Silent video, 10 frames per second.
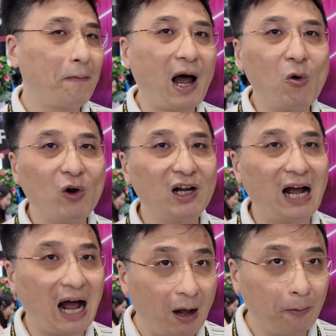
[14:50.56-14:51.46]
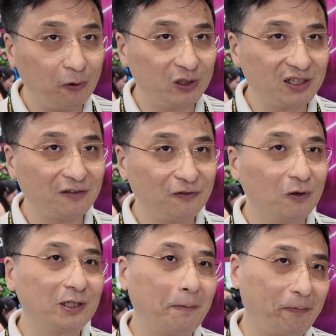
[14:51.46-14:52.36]
power output
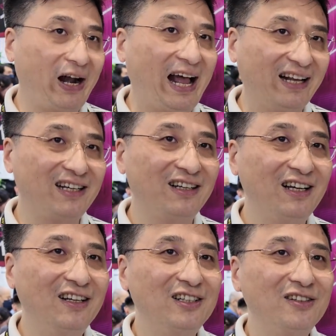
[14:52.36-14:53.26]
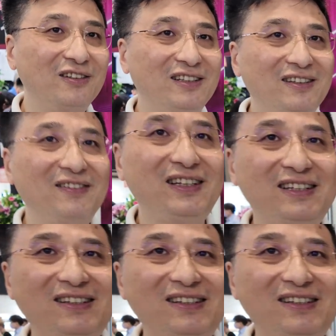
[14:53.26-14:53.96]
for the black. So is the best